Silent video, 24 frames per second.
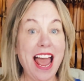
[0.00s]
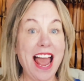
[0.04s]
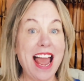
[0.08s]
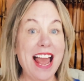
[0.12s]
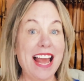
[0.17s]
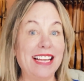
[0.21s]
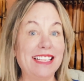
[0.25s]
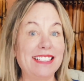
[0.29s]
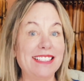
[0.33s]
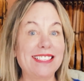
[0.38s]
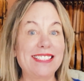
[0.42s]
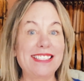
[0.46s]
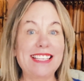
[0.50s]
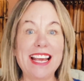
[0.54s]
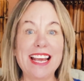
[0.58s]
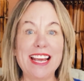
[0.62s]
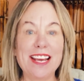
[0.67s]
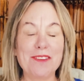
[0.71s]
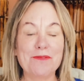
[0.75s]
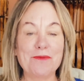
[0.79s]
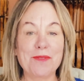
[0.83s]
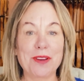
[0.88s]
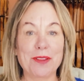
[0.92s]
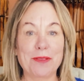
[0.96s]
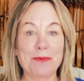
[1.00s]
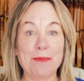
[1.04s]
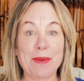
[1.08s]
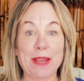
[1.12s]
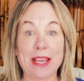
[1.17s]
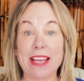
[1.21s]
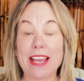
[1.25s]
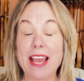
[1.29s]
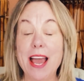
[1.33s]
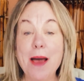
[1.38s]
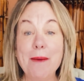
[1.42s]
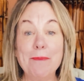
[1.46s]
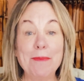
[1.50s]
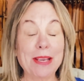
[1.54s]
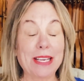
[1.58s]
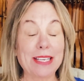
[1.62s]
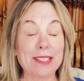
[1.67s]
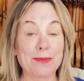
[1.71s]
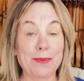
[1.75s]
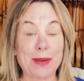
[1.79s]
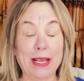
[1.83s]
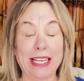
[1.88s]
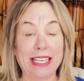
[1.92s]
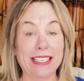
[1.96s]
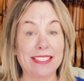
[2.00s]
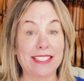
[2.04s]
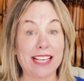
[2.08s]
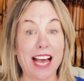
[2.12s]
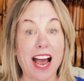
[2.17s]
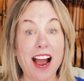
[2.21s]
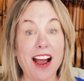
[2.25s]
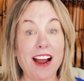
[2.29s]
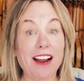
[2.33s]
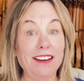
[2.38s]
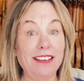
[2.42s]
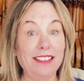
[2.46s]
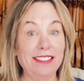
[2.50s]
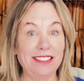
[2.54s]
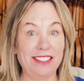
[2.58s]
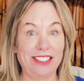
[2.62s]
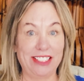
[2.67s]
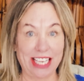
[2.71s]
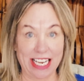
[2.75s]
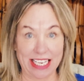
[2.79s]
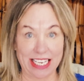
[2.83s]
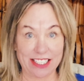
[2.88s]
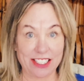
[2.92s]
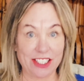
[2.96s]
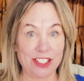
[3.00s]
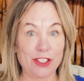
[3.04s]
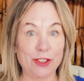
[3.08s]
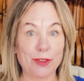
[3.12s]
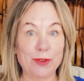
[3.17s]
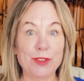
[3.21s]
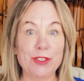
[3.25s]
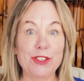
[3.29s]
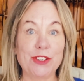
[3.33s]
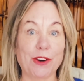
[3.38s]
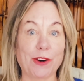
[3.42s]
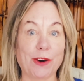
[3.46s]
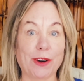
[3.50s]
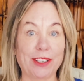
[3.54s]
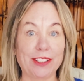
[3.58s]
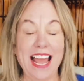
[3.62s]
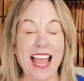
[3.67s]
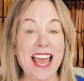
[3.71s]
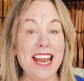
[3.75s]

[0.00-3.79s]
And say it with me, because weekends are just too short.